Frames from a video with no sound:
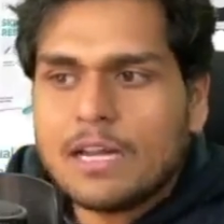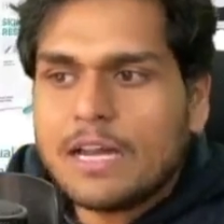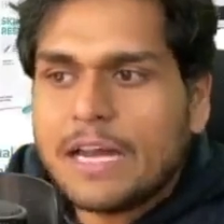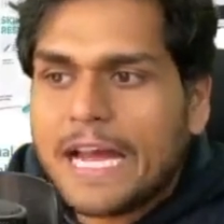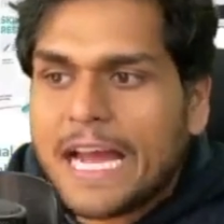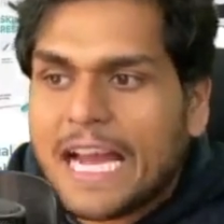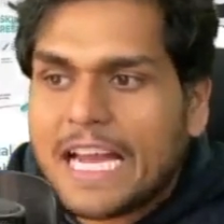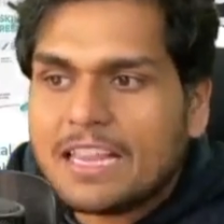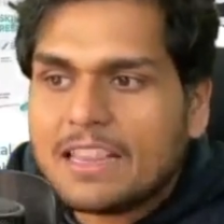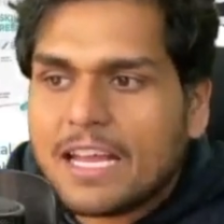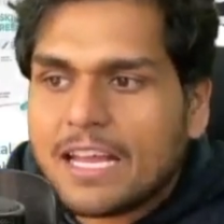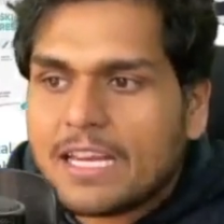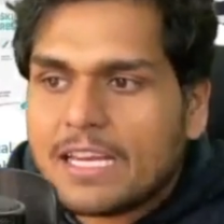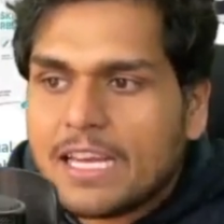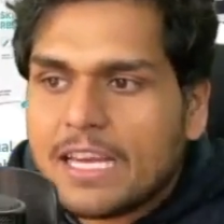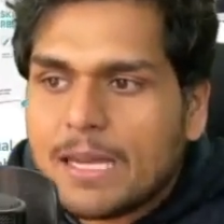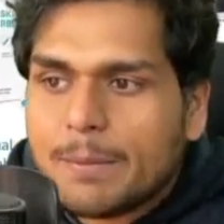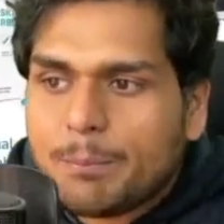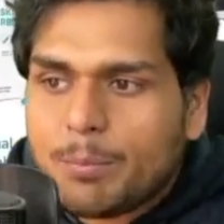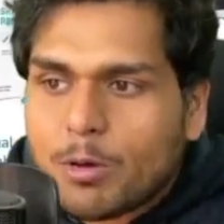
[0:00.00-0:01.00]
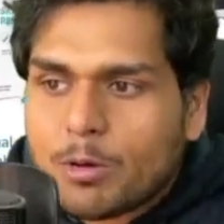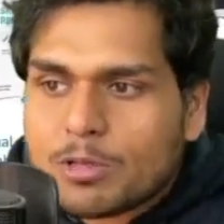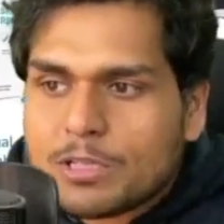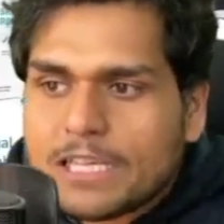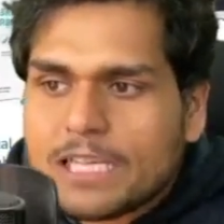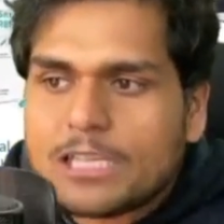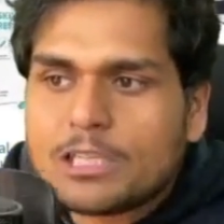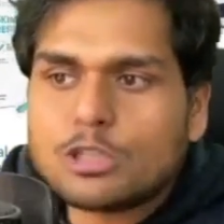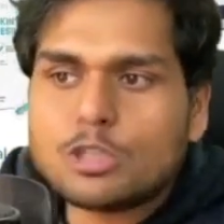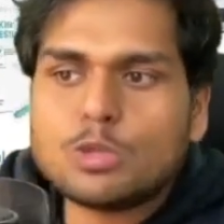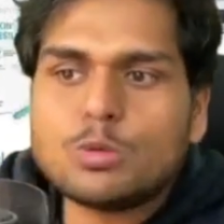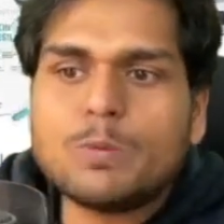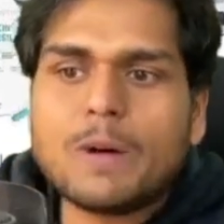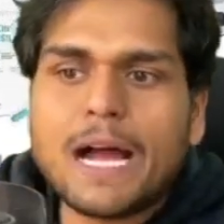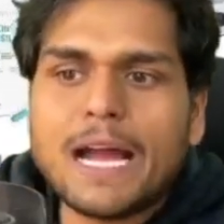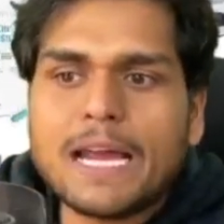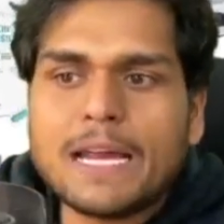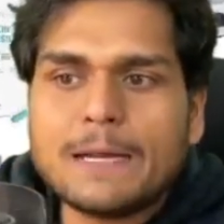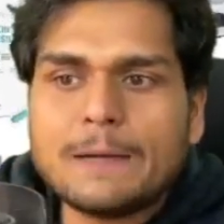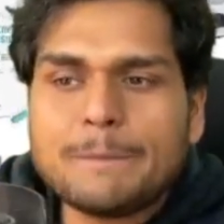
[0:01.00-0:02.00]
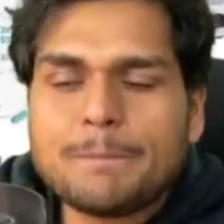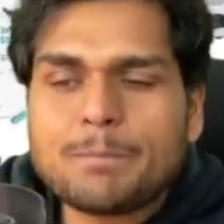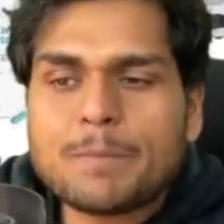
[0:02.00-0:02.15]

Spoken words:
and then he proceeds to buy,